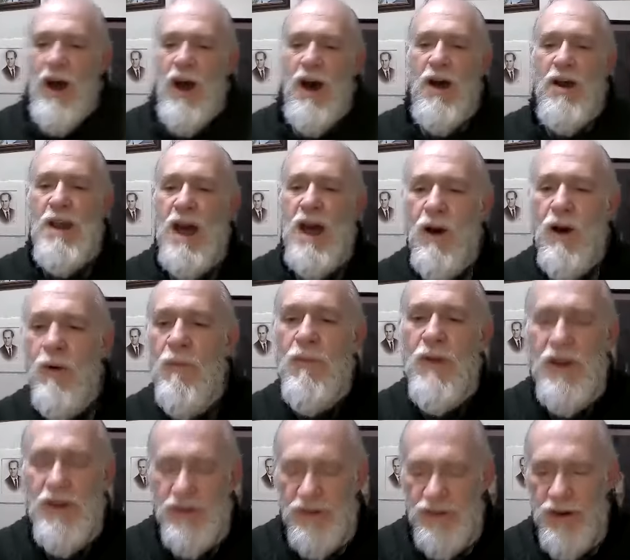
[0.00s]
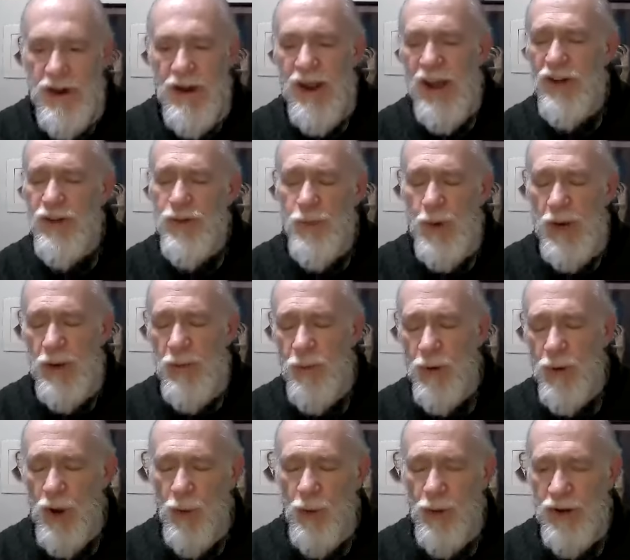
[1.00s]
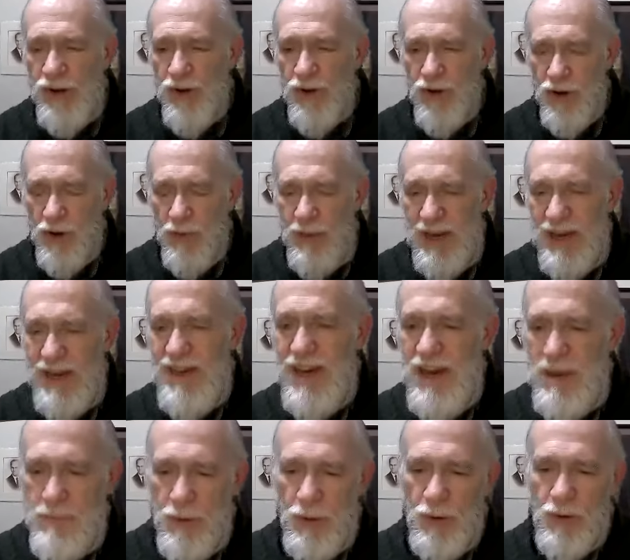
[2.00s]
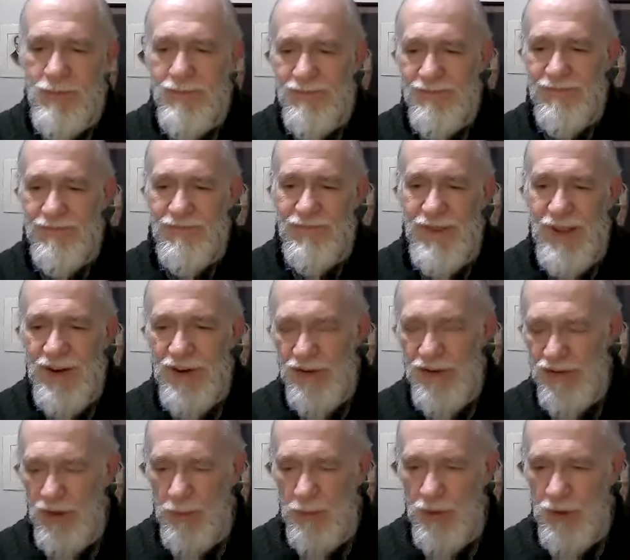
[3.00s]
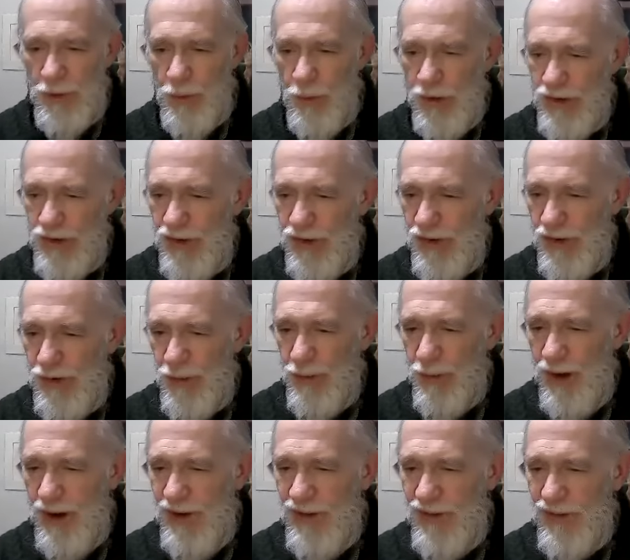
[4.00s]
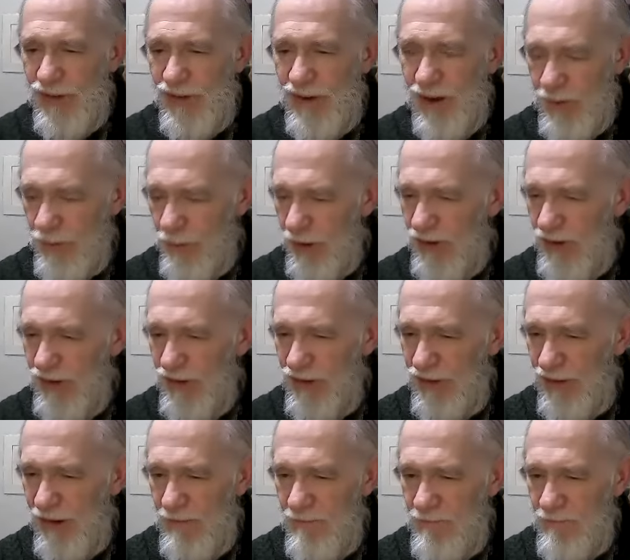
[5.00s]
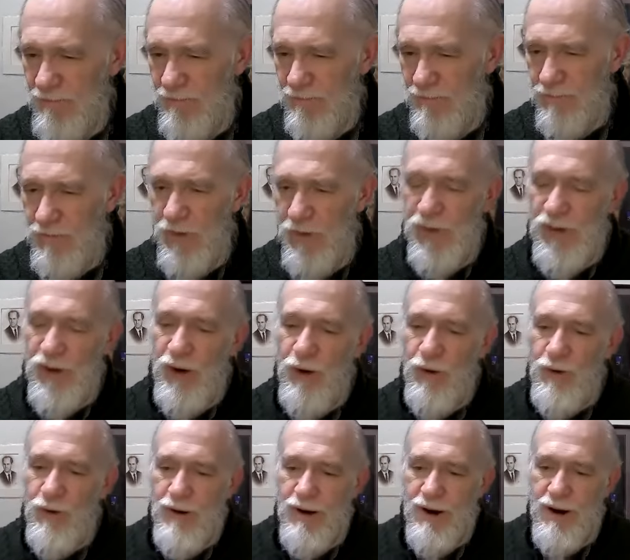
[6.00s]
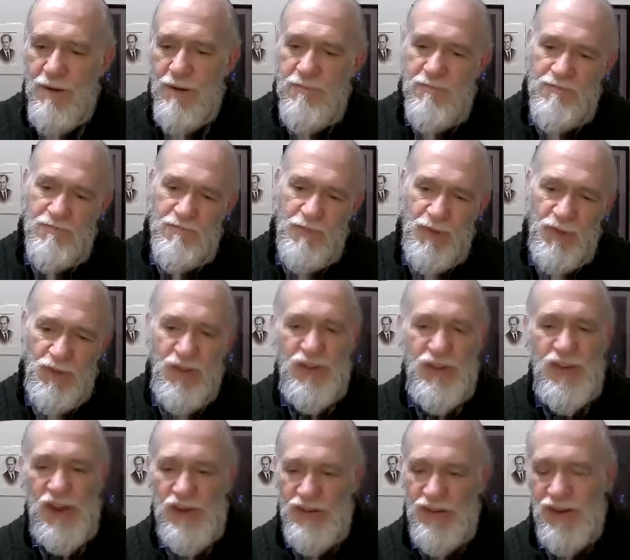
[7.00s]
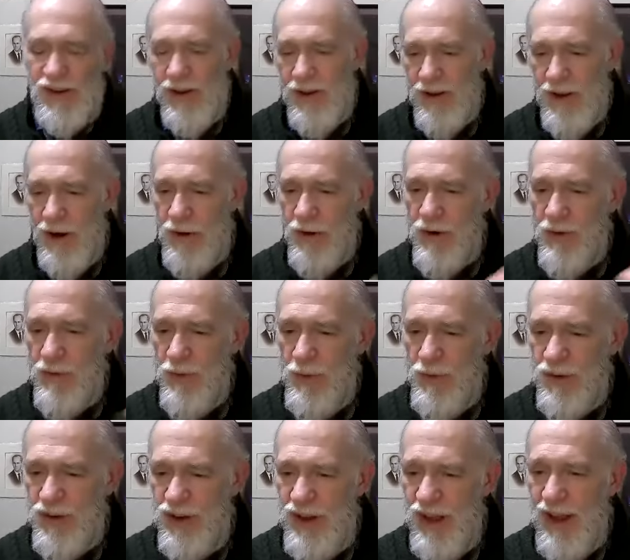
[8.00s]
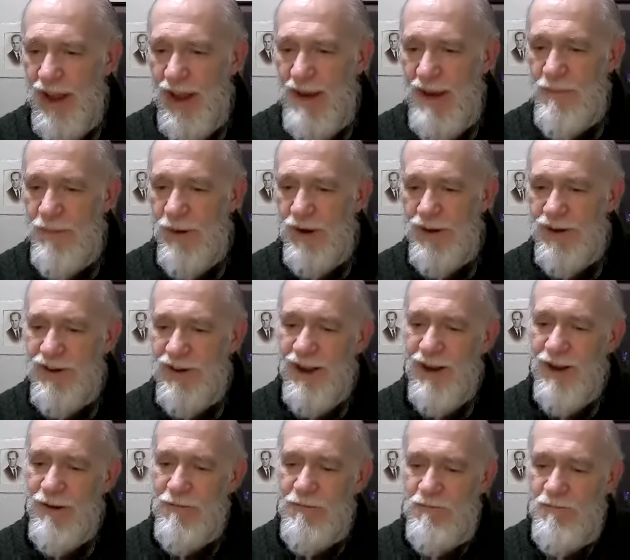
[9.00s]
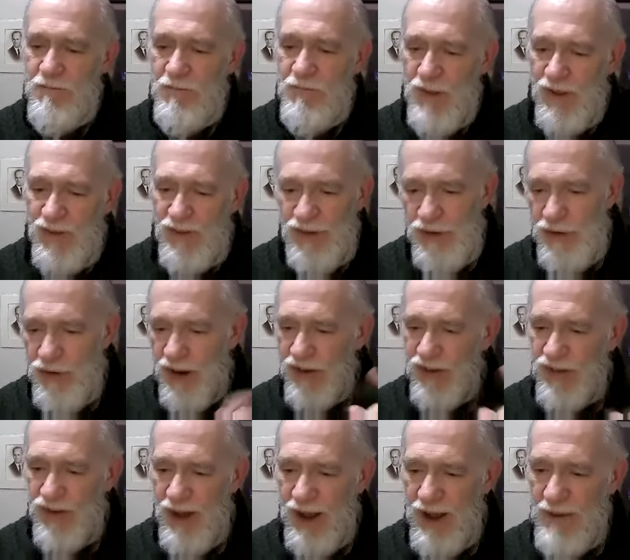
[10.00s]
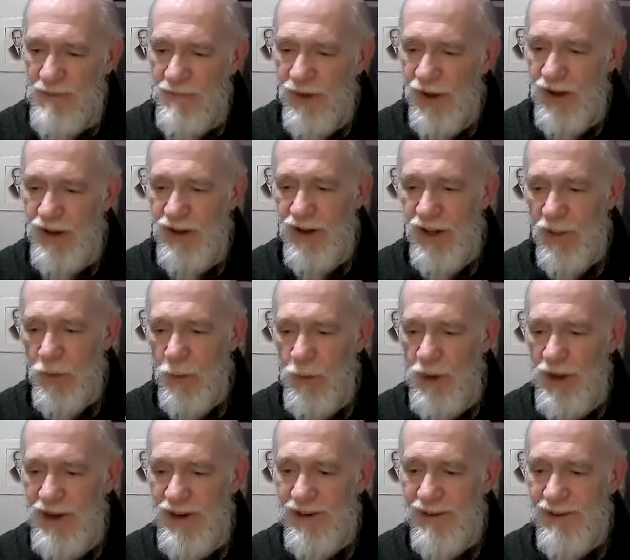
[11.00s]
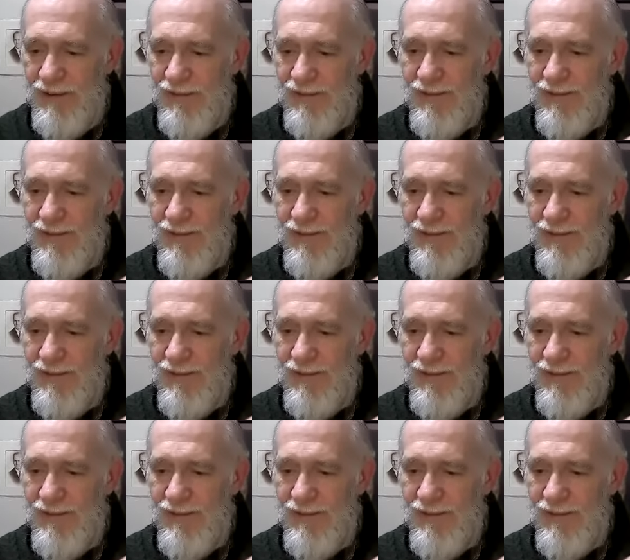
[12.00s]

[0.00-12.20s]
Uh, now, next week we'll go into a little bit deeper into some of the questions that are raised that it raises. So uh, this ends uh, our interview today, but I'll mm-hmm. see you next time, another week.